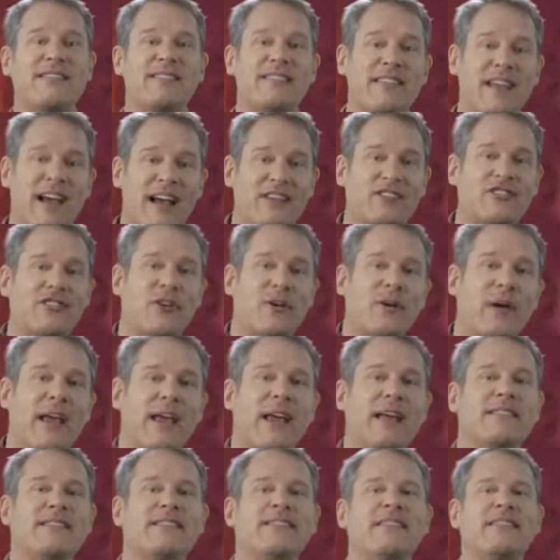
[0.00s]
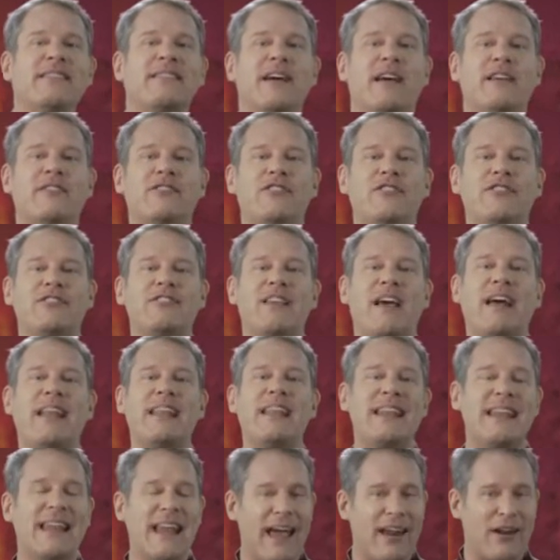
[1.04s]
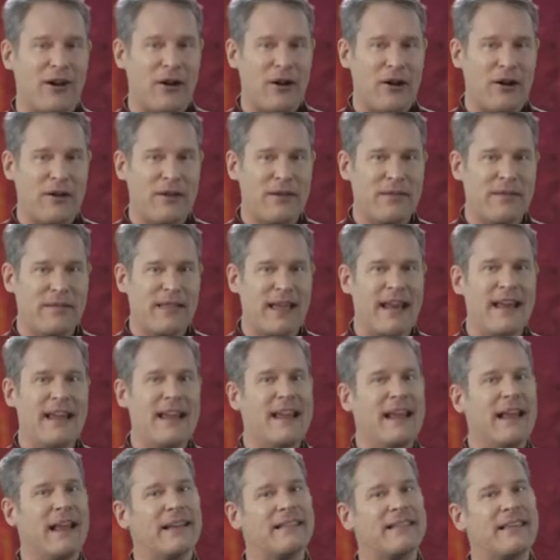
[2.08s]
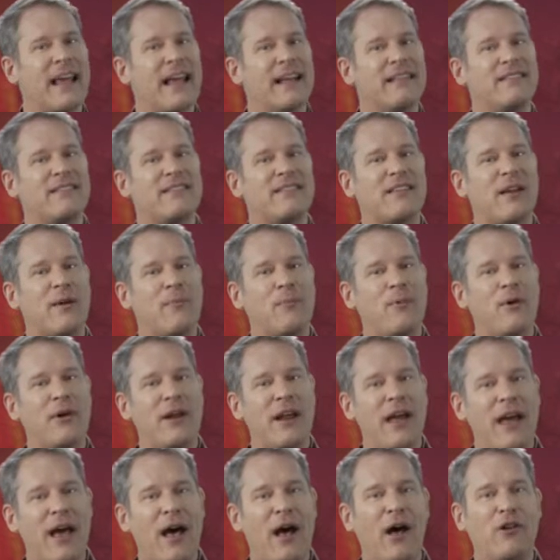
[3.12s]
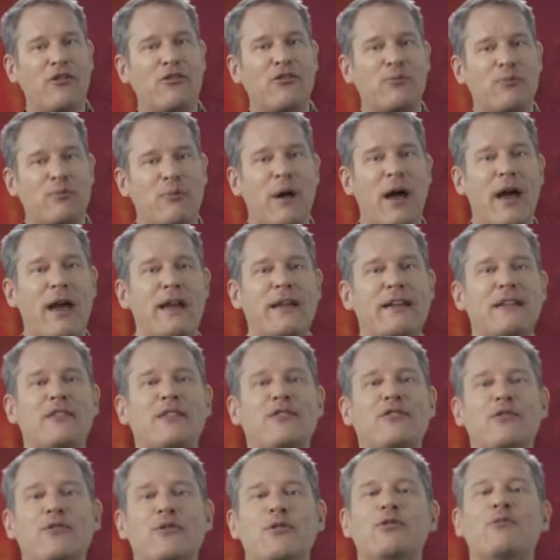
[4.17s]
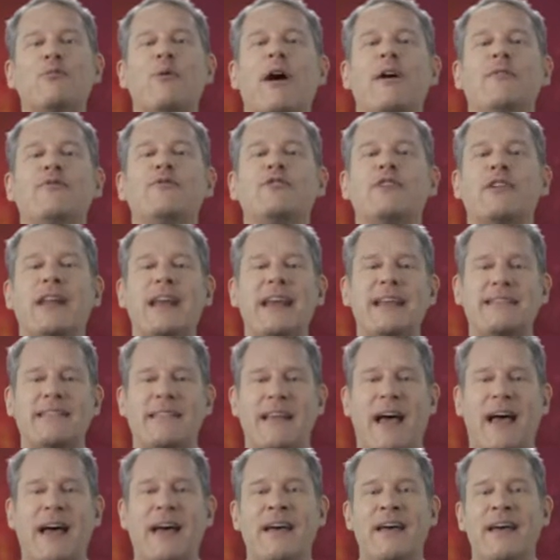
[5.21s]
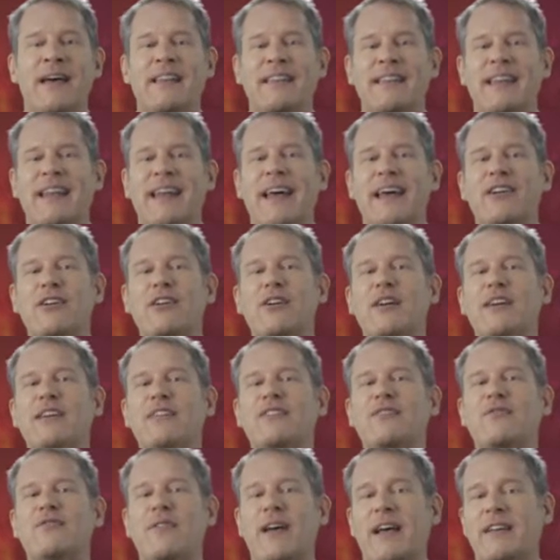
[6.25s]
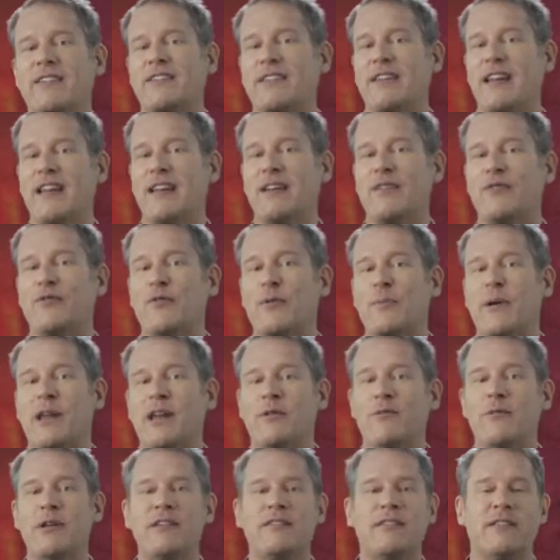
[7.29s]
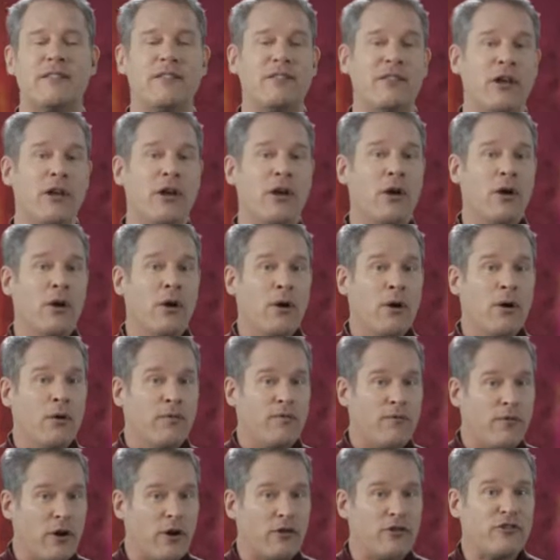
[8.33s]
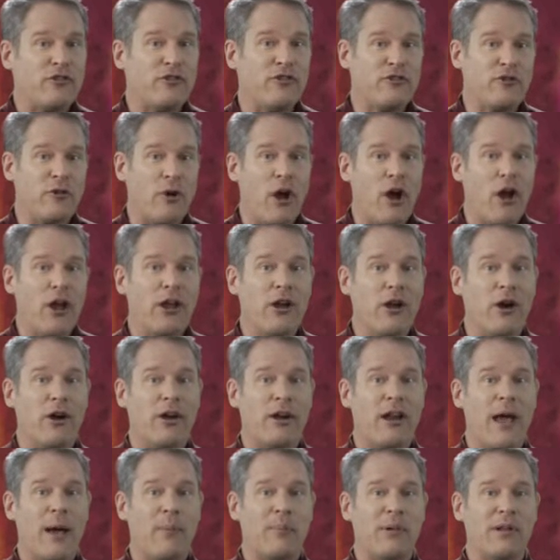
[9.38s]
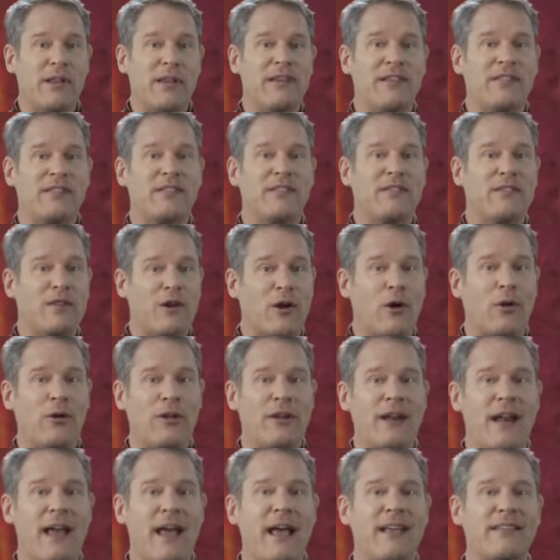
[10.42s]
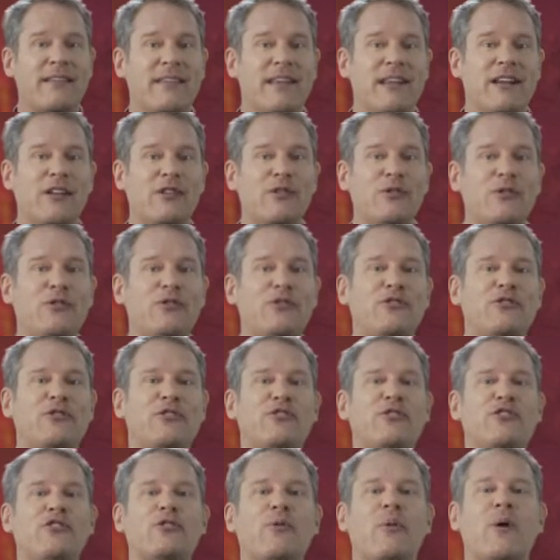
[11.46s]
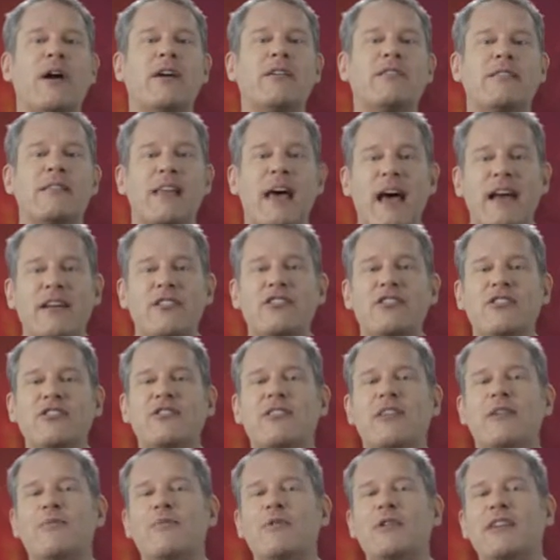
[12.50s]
Sancho hands the Duchess a letter that he has had someone else write to his wife Teresa. The letter is fascinating for many reasons. First, drawing on Apuleius' The Golden Ass, it alludes to the squire's lashes in